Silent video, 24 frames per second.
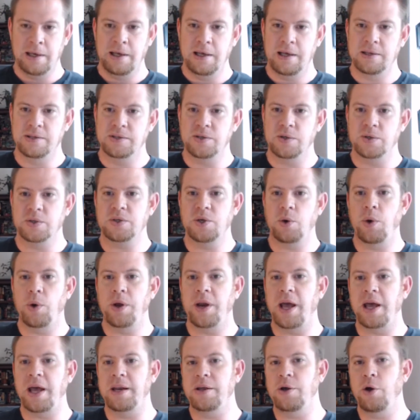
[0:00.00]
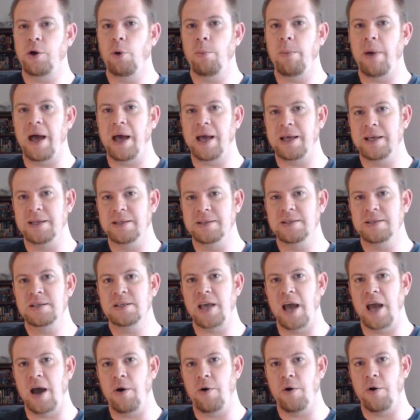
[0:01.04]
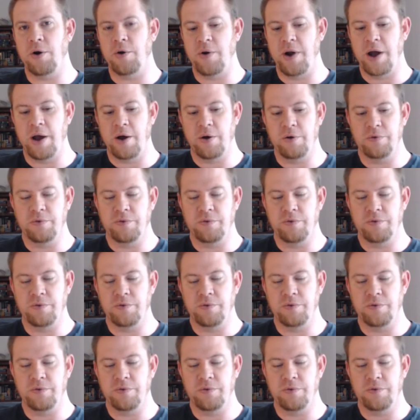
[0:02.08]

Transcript: And so someone had to go back and scour around